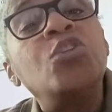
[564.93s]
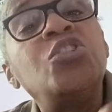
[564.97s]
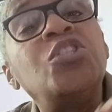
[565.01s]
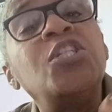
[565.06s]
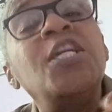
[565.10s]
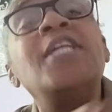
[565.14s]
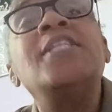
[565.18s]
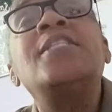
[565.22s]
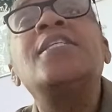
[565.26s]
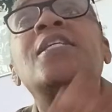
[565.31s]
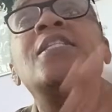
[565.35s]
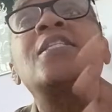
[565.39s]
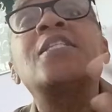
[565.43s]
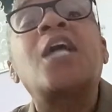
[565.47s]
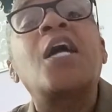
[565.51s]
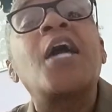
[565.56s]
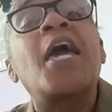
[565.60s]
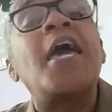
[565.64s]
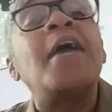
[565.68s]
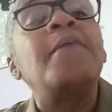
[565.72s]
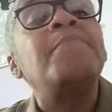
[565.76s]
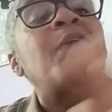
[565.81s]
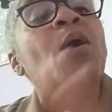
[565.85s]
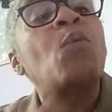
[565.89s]
Jesus
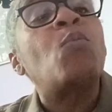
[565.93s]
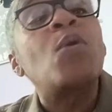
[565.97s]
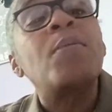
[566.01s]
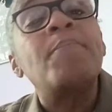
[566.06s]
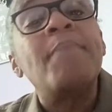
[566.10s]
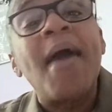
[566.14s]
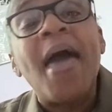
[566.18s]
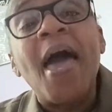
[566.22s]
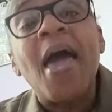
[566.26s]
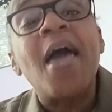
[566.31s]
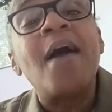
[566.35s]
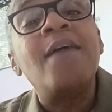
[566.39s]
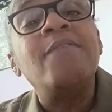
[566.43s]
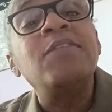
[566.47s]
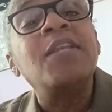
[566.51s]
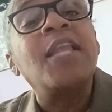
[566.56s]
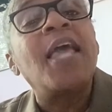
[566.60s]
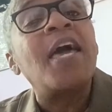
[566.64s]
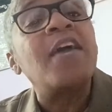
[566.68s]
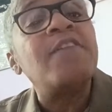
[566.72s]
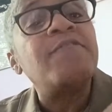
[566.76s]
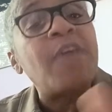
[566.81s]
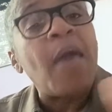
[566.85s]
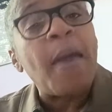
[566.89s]
came that we may have
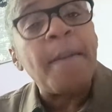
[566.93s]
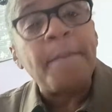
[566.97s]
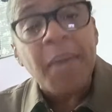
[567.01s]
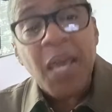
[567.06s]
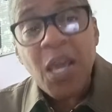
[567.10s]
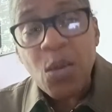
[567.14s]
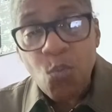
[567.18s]
life and may,